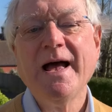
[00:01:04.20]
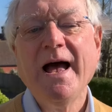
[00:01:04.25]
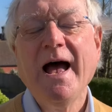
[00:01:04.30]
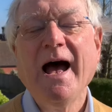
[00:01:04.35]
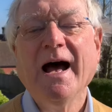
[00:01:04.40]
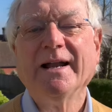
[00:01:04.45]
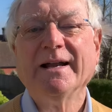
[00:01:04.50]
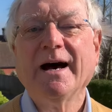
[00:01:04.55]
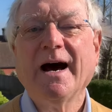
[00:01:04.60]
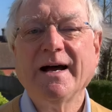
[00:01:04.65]

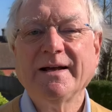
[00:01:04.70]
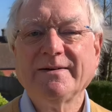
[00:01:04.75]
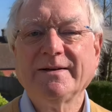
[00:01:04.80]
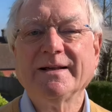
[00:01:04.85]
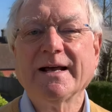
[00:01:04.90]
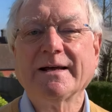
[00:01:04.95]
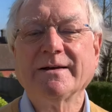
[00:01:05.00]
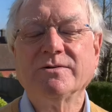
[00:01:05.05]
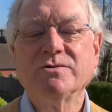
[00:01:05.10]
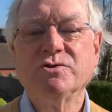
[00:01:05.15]
and I
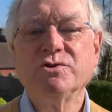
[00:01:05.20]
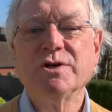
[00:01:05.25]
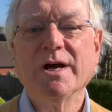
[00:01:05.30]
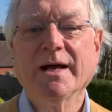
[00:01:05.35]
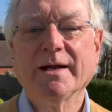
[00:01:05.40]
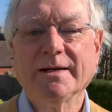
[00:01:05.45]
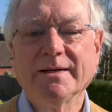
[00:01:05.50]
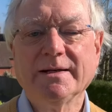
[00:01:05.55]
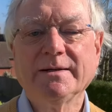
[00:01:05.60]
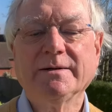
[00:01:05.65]
think
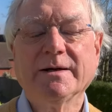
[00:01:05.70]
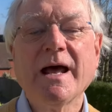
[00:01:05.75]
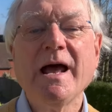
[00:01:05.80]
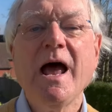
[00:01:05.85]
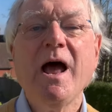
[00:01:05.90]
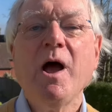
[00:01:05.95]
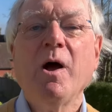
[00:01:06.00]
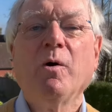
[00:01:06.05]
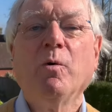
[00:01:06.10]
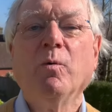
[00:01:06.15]
Janet
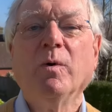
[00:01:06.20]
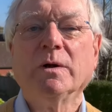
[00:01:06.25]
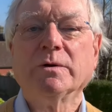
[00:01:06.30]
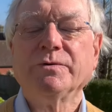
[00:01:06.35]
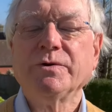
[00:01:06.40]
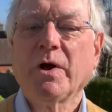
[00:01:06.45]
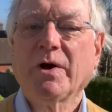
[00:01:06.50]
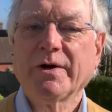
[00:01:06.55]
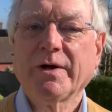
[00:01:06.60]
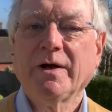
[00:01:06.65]
will
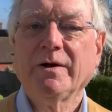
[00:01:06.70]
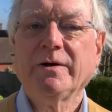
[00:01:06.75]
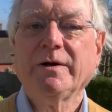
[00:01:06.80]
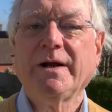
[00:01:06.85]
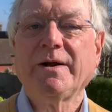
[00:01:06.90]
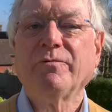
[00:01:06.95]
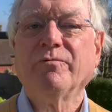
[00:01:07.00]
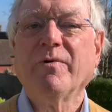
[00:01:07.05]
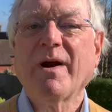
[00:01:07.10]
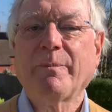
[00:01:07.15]
not
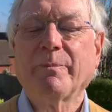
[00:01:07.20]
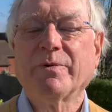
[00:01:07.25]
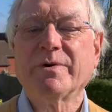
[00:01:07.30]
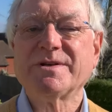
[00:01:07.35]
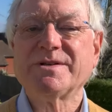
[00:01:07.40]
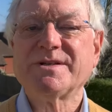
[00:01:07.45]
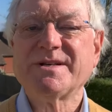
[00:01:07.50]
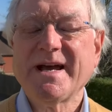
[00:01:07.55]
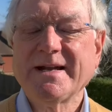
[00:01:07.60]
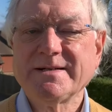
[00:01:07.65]
only
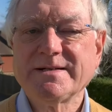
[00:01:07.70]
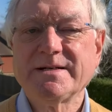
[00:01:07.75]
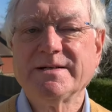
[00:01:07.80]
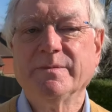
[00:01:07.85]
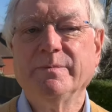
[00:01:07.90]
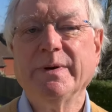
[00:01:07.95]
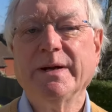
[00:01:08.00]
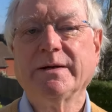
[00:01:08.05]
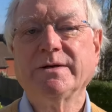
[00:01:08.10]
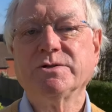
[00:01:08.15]
represent a
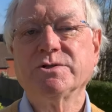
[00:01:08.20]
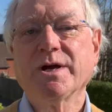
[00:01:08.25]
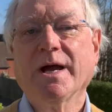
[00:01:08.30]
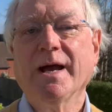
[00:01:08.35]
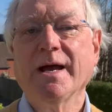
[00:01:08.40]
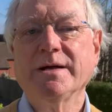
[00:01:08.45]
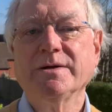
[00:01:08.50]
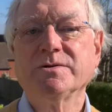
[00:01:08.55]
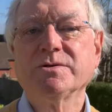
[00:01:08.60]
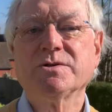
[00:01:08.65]
big
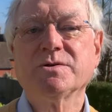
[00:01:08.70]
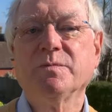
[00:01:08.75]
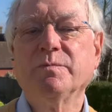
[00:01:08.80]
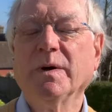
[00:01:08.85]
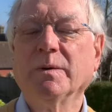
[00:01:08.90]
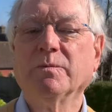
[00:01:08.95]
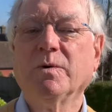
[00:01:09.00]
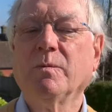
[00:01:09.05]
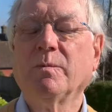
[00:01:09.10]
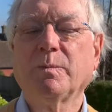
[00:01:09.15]
change,
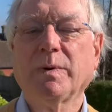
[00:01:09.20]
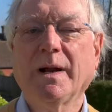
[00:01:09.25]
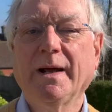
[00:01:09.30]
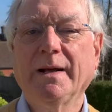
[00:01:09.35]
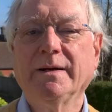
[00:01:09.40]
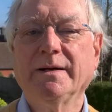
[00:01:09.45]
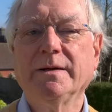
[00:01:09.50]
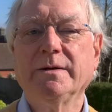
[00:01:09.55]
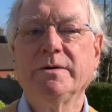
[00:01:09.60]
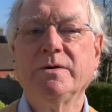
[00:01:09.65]
but will play
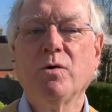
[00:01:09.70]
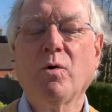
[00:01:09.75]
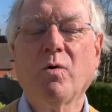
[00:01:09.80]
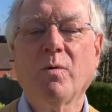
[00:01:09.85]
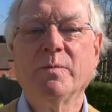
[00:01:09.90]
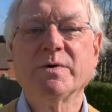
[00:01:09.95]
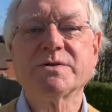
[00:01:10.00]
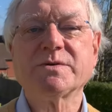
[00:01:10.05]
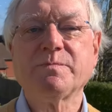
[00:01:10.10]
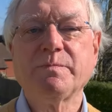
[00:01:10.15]
an
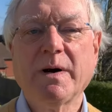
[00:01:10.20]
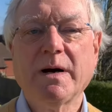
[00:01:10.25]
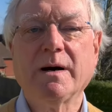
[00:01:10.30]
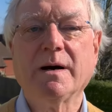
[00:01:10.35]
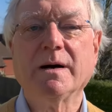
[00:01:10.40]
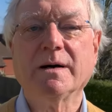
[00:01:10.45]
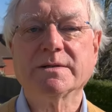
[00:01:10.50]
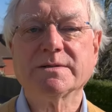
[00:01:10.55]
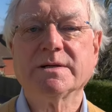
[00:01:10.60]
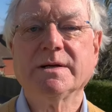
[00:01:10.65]
enormous
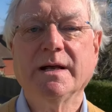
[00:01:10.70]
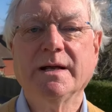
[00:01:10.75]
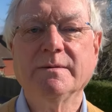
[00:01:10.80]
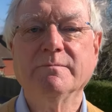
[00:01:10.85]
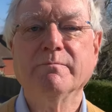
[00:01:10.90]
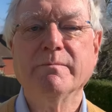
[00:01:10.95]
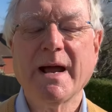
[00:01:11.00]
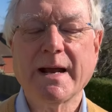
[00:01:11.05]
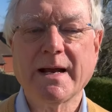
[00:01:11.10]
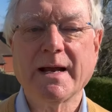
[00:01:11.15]
part
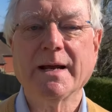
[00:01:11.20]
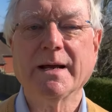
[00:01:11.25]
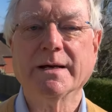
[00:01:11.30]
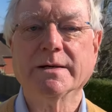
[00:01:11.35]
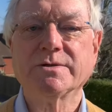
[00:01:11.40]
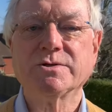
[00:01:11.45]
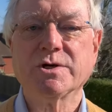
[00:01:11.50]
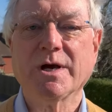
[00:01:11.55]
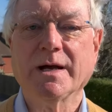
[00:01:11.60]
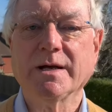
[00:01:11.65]
in making
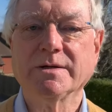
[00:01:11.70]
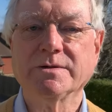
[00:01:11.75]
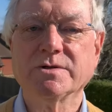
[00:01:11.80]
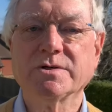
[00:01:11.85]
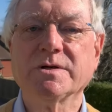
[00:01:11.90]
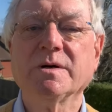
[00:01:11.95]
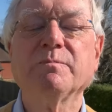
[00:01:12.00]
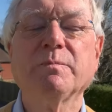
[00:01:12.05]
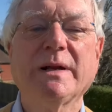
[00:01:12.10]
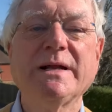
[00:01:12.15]
a
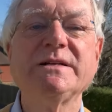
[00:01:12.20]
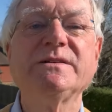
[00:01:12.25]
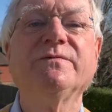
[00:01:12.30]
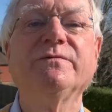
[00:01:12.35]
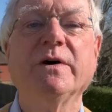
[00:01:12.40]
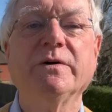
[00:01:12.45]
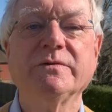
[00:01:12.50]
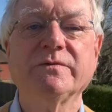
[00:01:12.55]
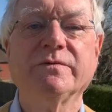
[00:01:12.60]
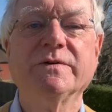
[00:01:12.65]
change. Please
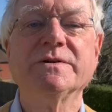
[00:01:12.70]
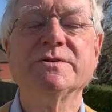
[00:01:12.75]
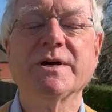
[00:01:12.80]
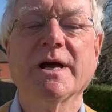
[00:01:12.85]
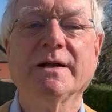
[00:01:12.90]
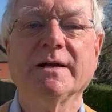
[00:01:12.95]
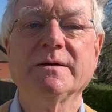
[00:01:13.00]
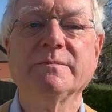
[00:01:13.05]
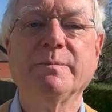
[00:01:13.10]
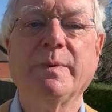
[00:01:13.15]
vote for
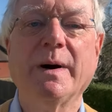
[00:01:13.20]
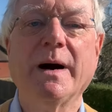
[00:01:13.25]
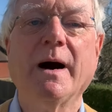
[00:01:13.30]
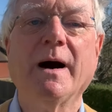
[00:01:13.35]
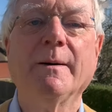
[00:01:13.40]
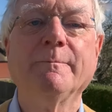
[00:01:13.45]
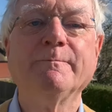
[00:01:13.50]
Janet Barr.